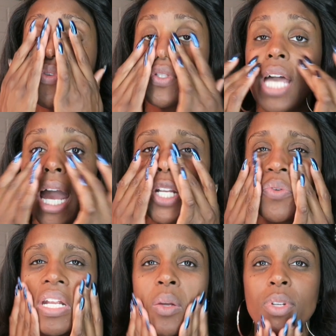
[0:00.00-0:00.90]
Feels
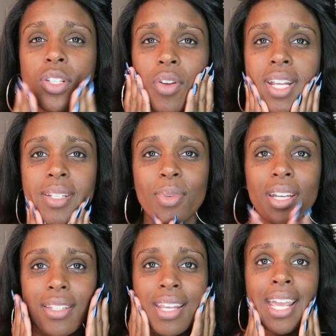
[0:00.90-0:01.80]
hydrating, which is crazy
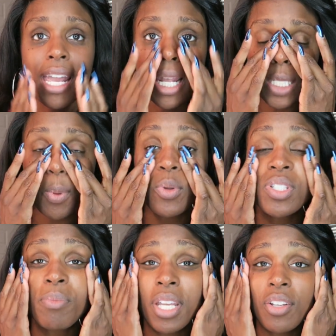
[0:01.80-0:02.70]
because it's
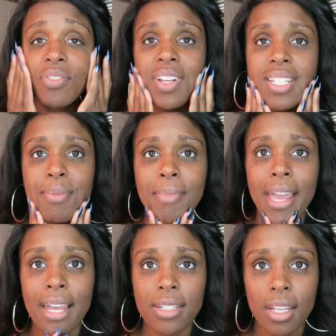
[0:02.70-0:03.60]
supposed to make your face
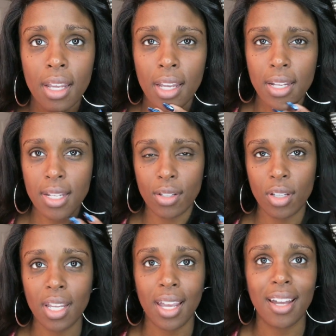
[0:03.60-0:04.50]
matte. Does it
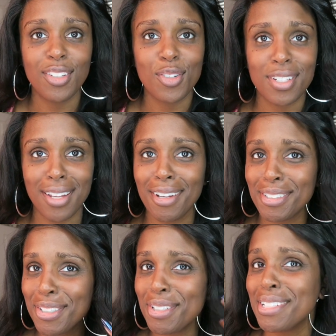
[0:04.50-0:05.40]
look, yeah, you can
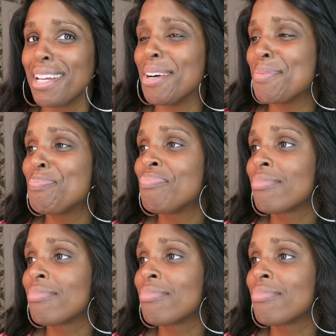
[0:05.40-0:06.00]
tell, you can tell.